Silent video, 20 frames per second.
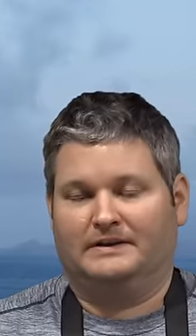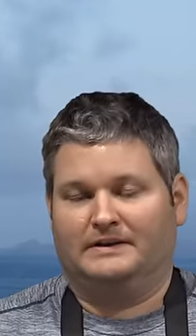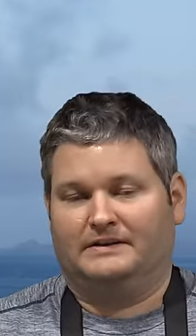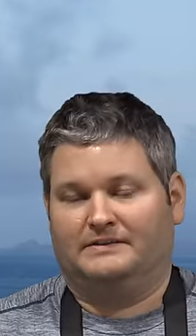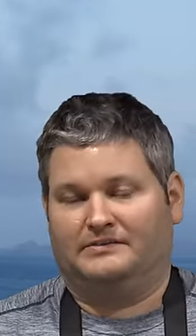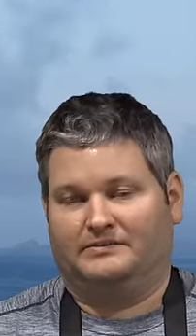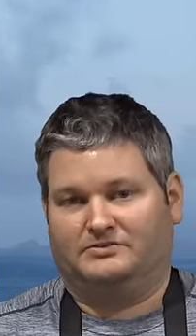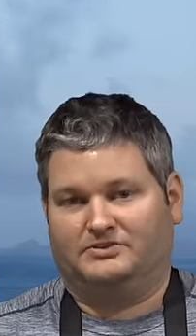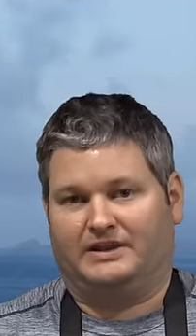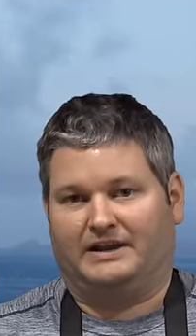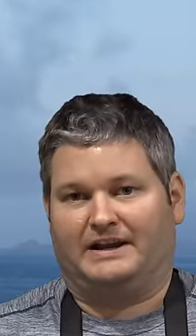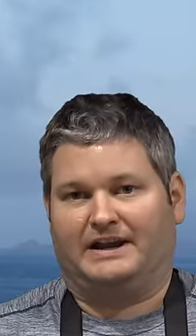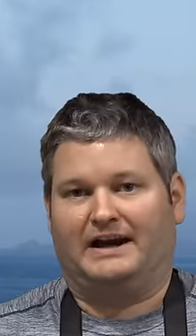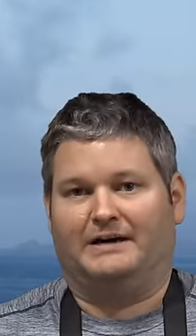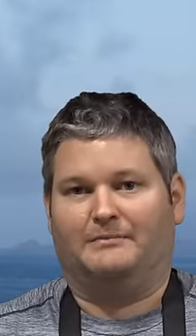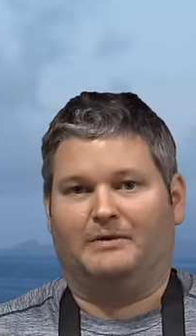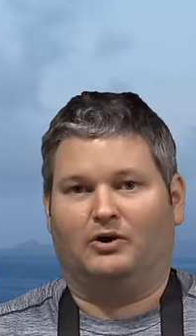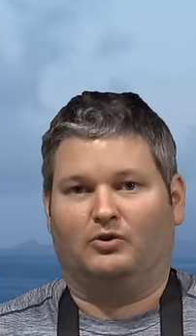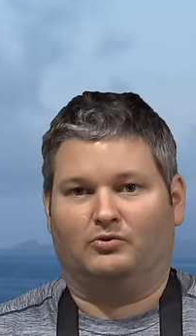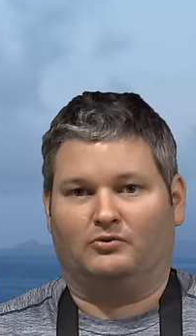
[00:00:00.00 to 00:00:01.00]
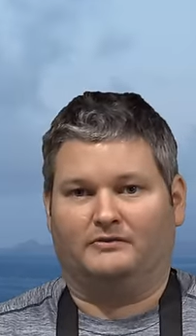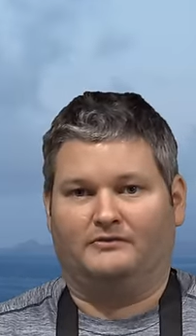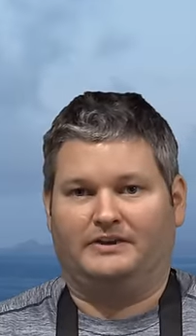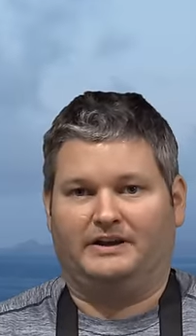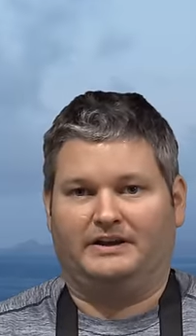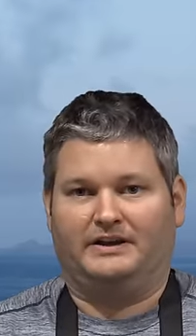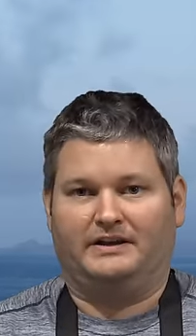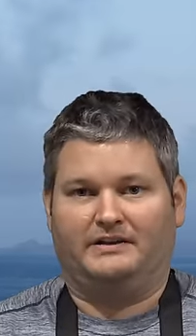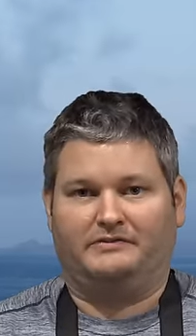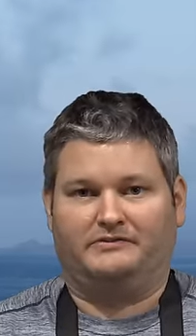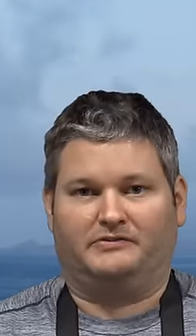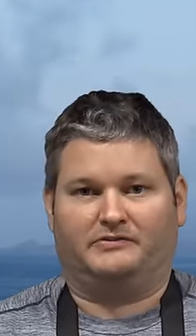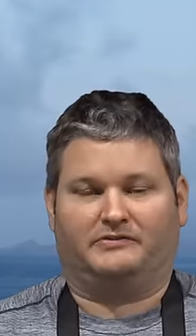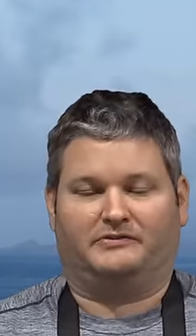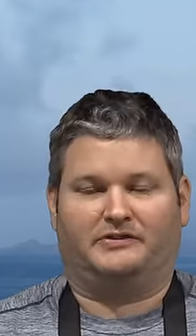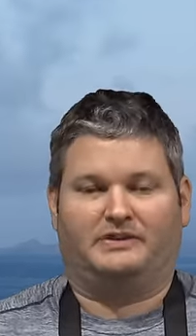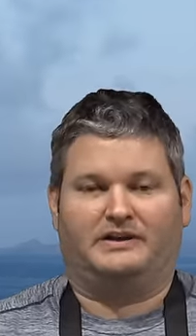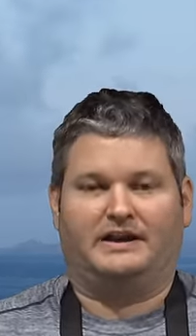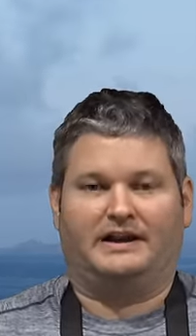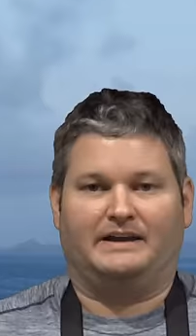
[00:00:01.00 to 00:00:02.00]
So check out my older videos. You'll
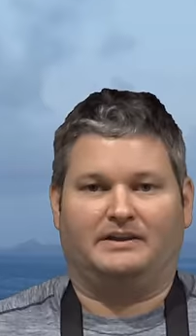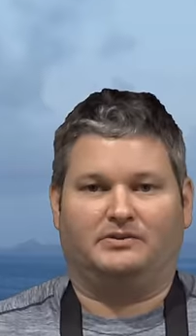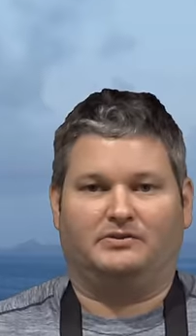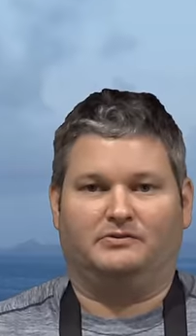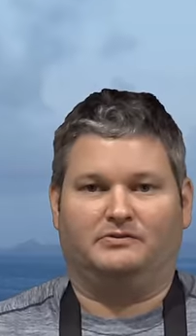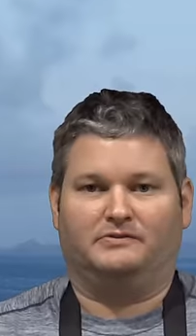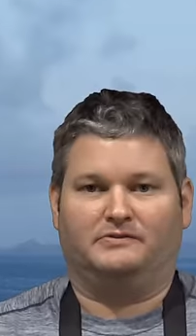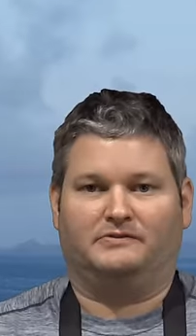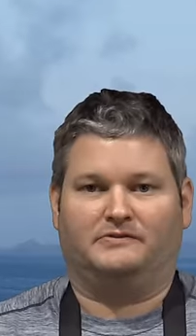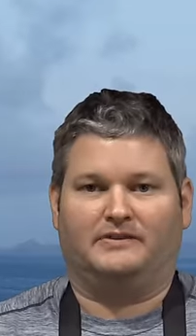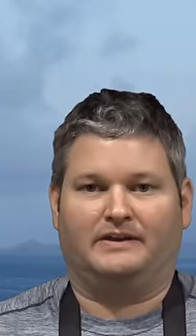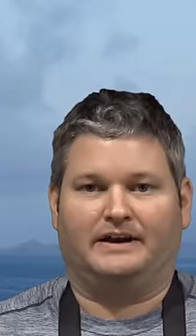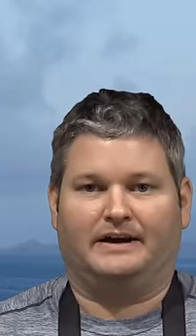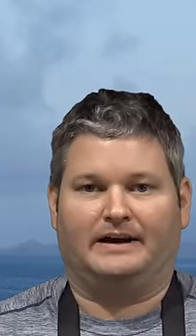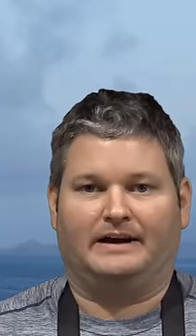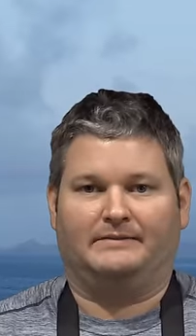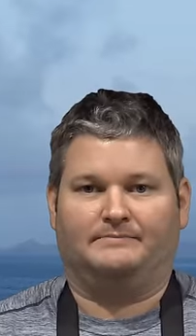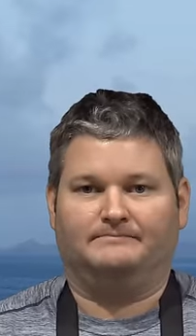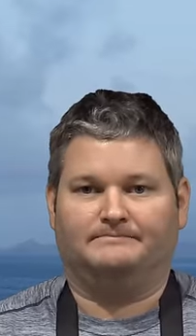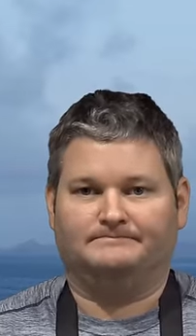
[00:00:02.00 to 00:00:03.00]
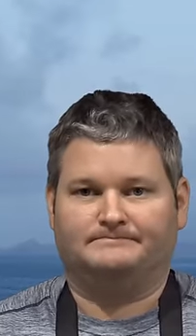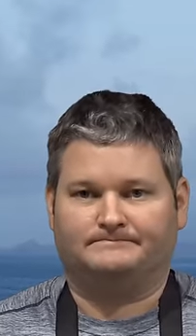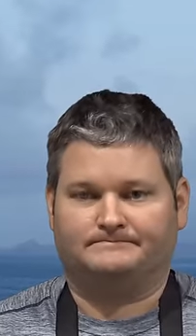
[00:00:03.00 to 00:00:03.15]
see I used a